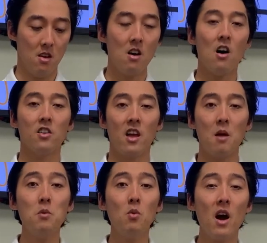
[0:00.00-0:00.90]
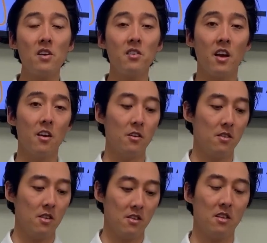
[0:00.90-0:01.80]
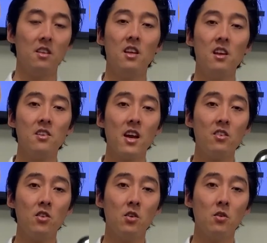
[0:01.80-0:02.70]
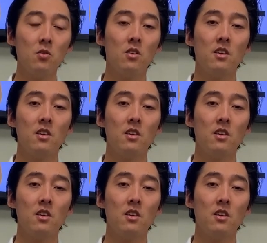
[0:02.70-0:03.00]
On the MOI scale, the TSi2